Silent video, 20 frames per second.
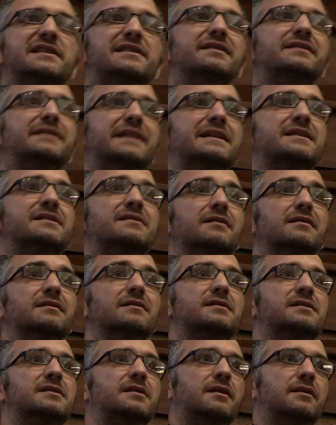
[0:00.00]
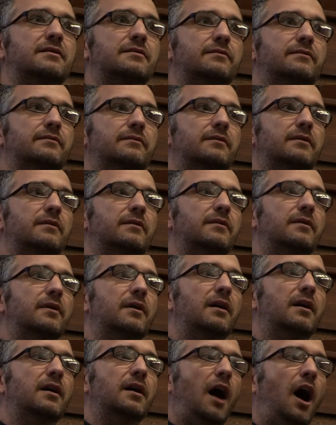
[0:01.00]
there's the distance. So
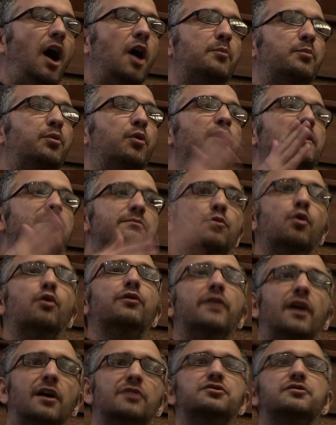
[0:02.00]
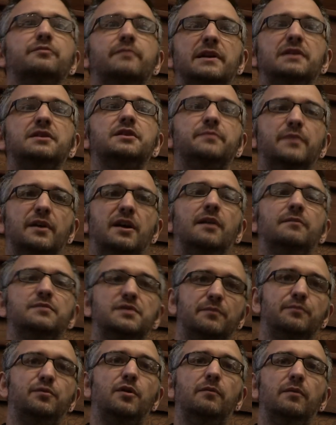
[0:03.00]
at our point, more than 100 meters
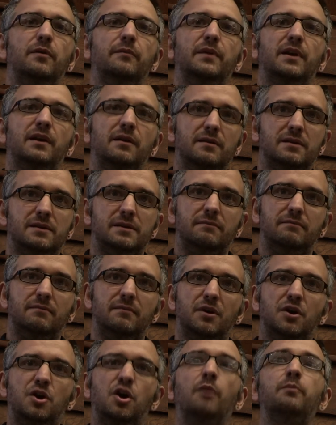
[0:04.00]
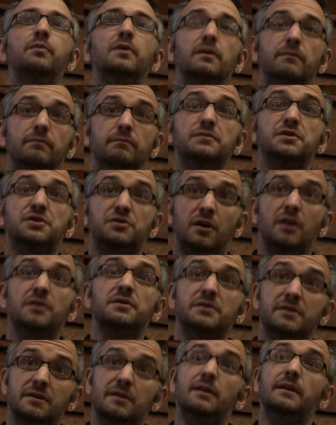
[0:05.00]
becomes a problem because copper
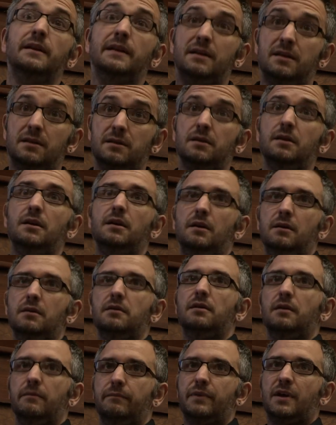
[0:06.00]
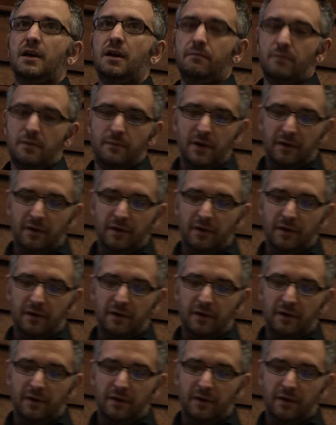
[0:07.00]
structures, at least, become a